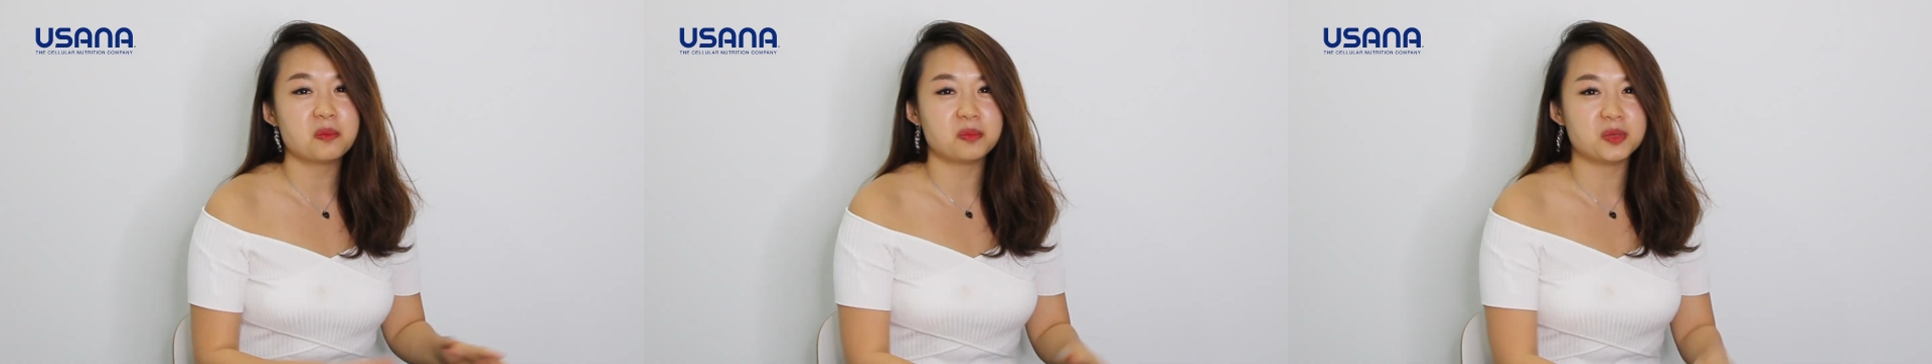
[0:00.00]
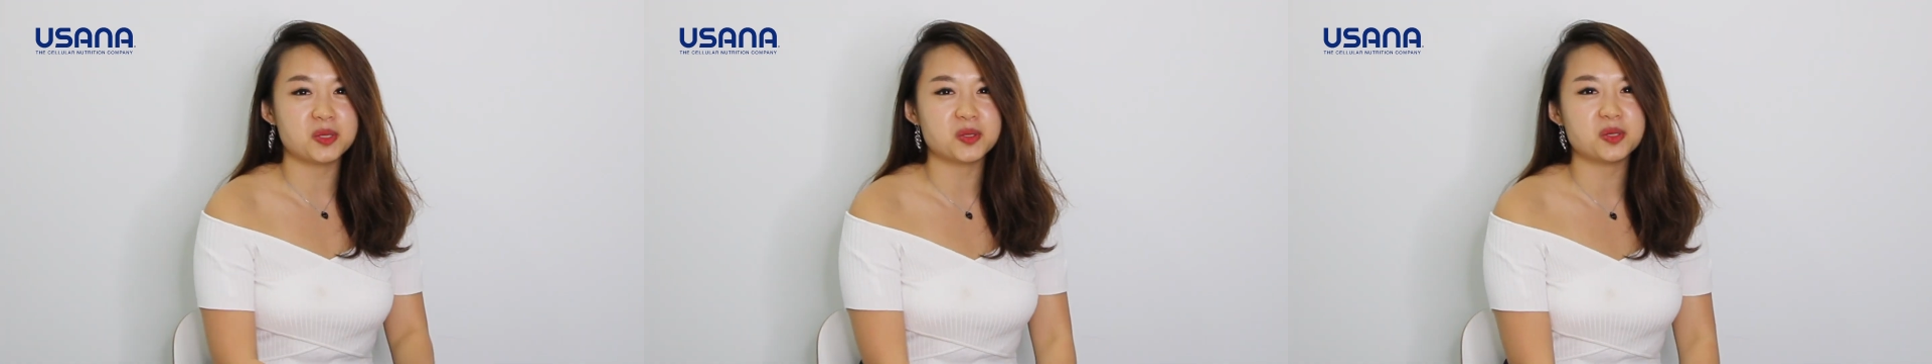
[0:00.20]

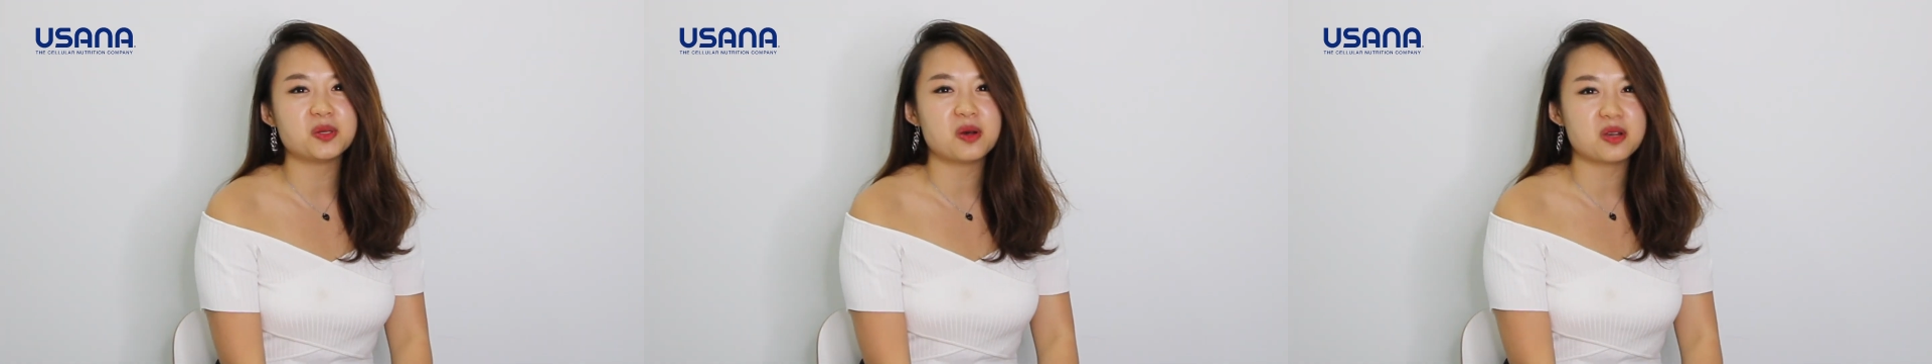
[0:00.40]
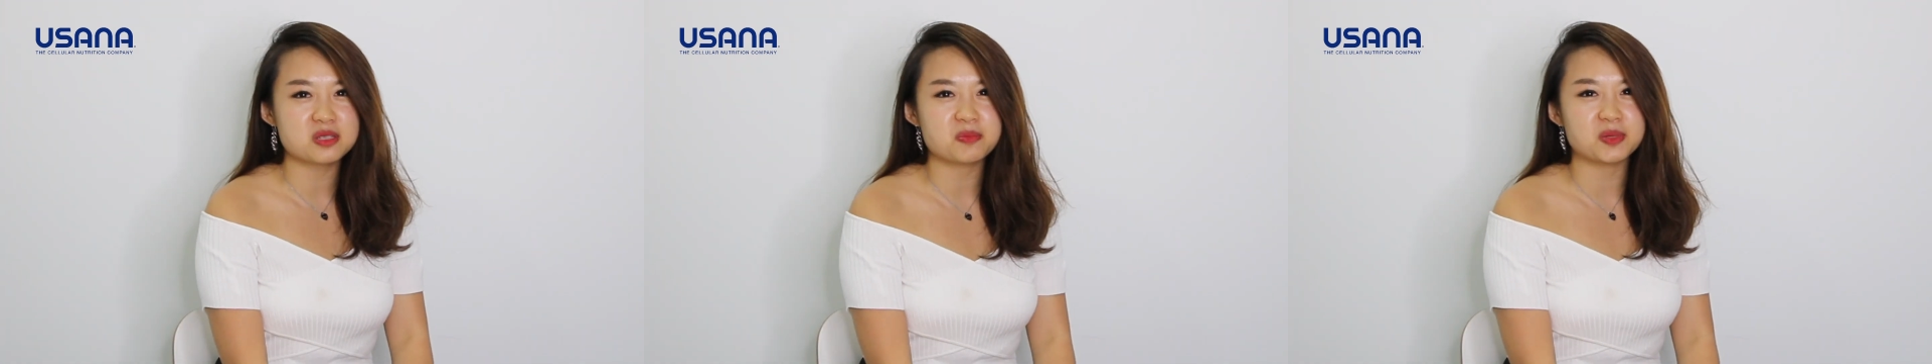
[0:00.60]
beyond
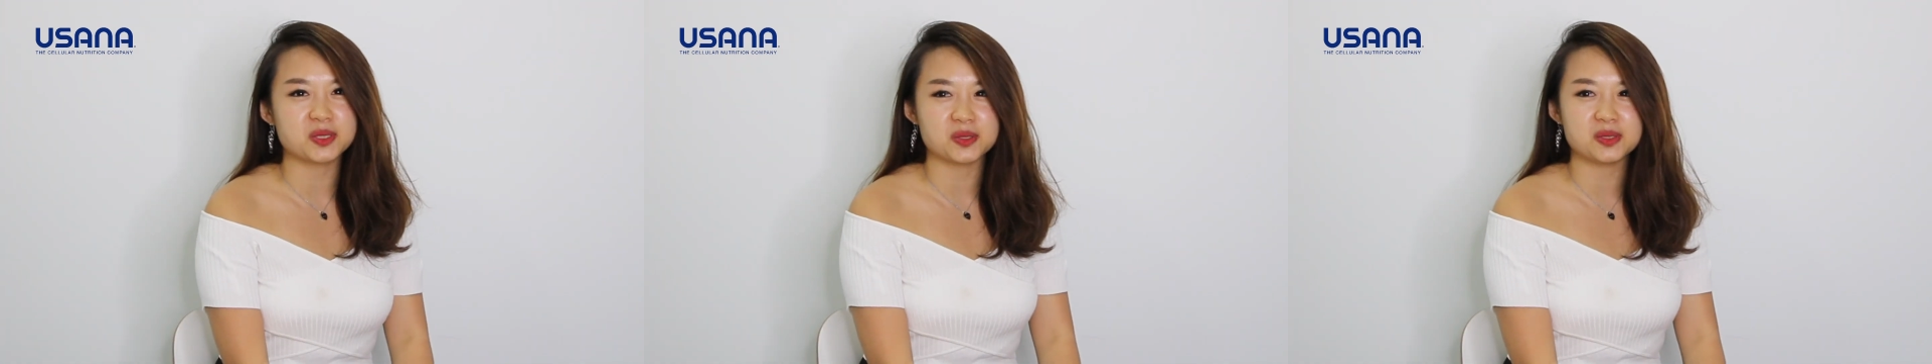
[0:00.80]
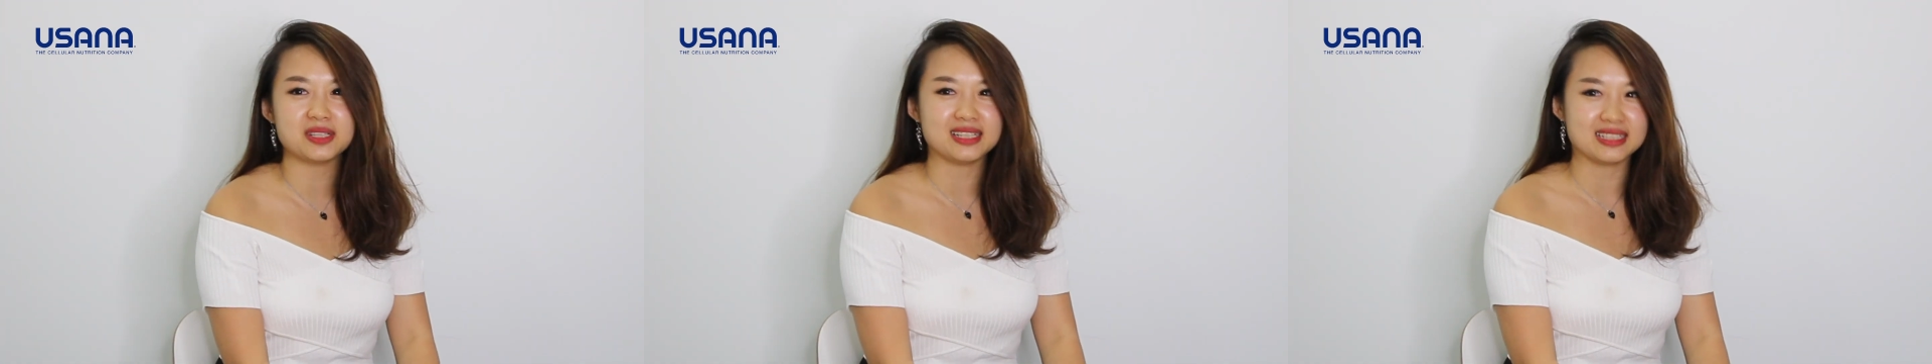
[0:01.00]

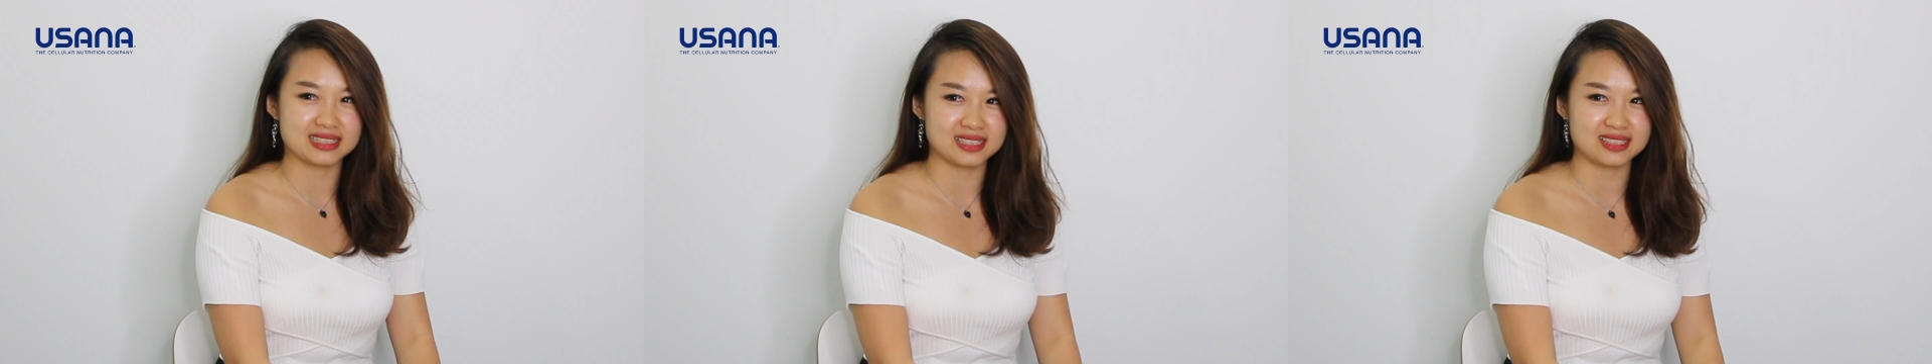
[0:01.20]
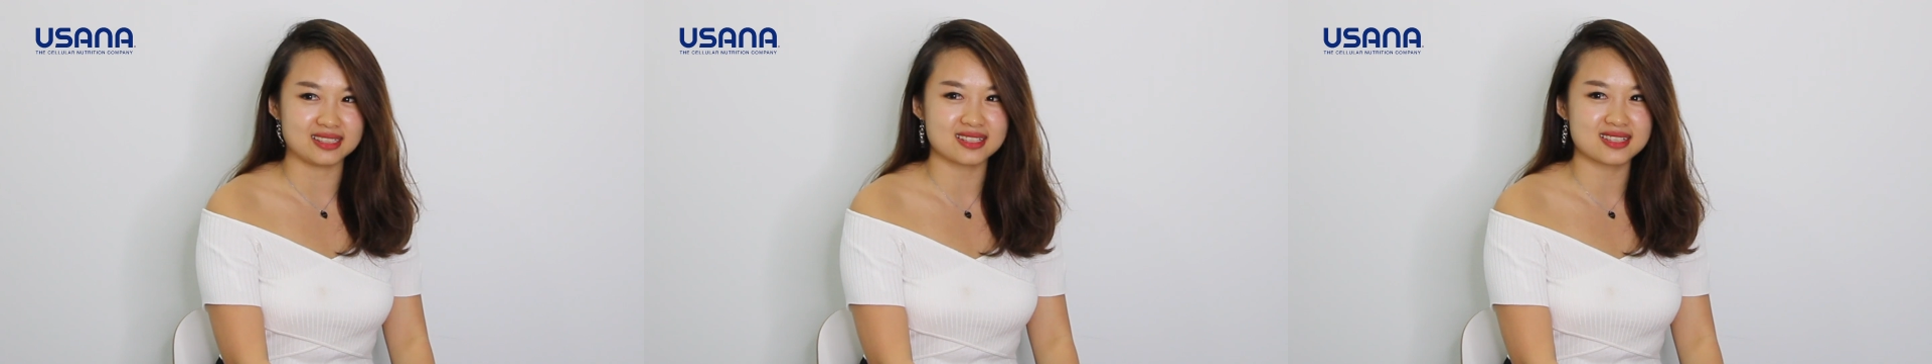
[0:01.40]
hospital and
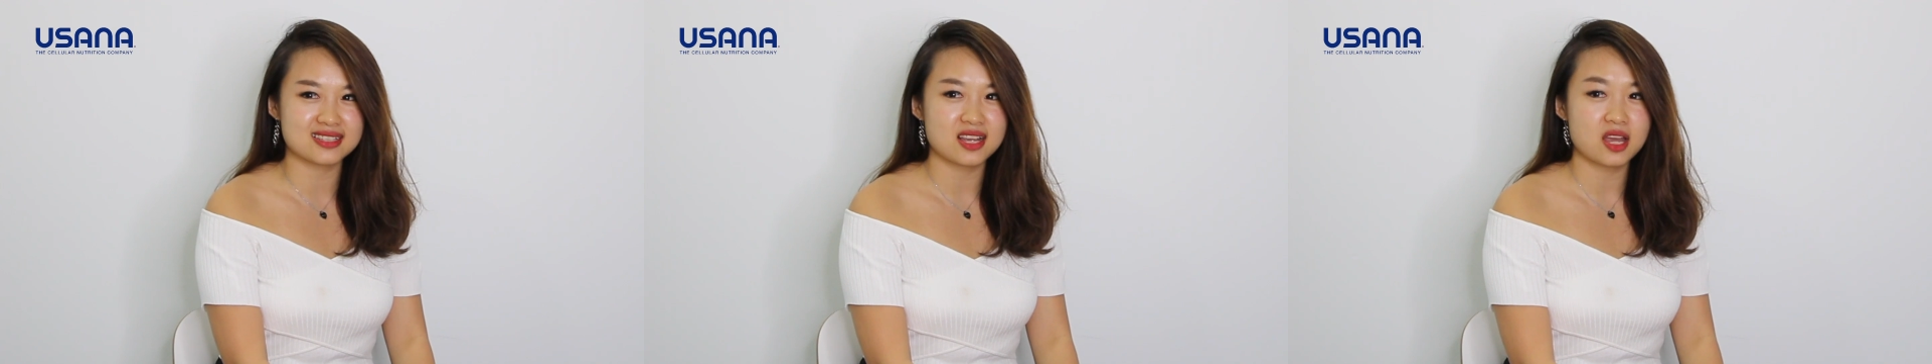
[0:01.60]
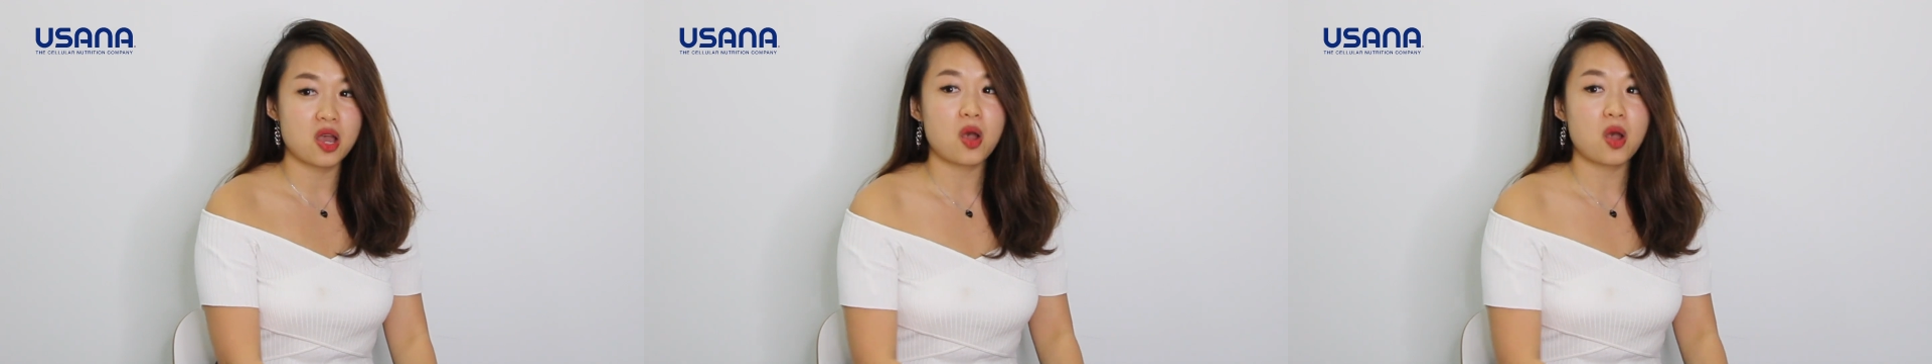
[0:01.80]
clinics.